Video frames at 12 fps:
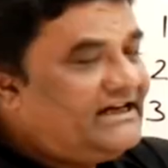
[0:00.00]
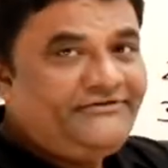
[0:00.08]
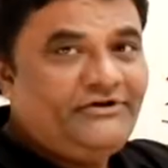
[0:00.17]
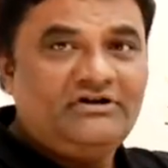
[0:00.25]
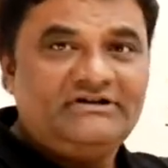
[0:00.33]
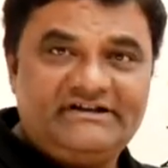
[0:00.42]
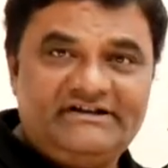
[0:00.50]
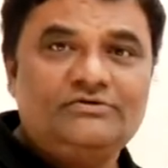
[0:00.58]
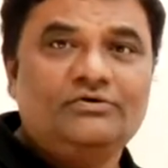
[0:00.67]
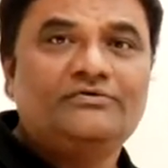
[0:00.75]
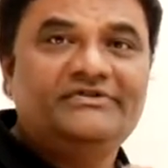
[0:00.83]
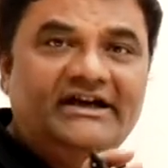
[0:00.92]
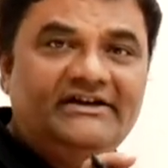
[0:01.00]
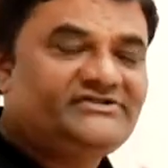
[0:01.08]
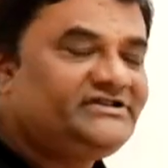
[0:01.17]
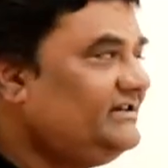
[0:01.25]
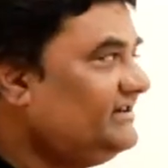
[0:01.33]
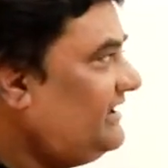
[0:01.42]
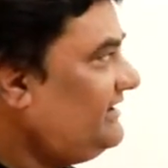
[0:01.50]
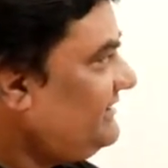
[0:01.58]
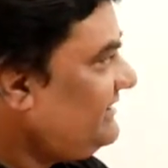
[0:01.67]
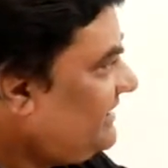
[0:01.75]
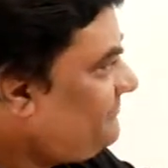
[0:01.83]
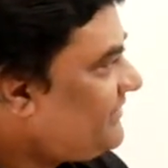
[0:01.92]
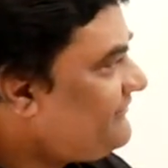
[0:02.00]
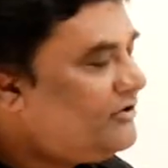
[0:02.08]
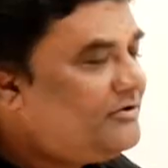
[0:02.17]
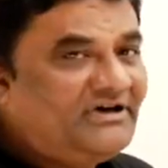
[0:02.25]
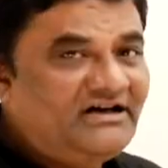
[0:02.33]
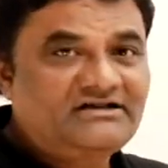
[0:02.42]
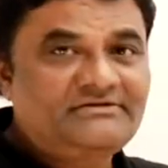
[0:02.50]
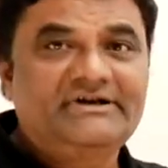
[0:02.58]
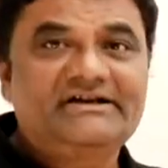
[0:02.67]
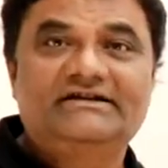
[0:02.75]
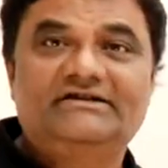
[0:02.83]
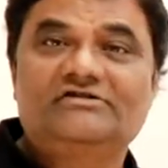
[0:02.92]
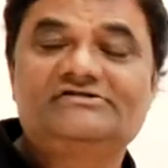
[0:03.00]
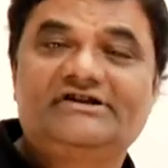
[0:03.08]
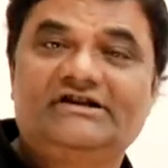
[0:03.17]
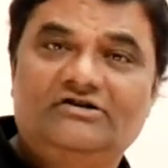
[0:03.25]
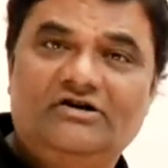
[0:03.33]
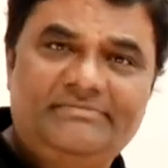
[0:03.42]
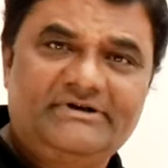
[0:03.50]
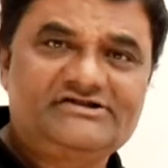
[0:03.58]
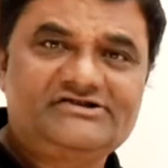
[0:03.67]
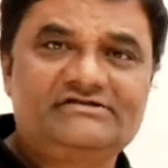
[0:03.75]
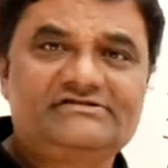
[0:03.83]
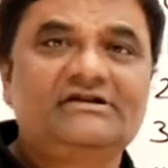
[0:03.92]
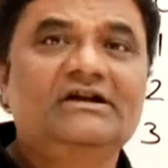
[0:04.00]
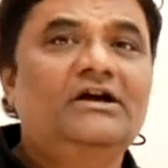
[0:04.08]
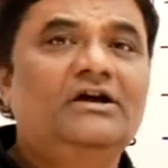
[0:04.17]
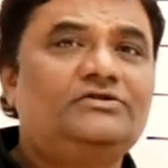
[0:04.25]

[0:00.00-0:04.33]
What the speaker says: that we already know, we have seen that it can perform arithmetic and logical operations.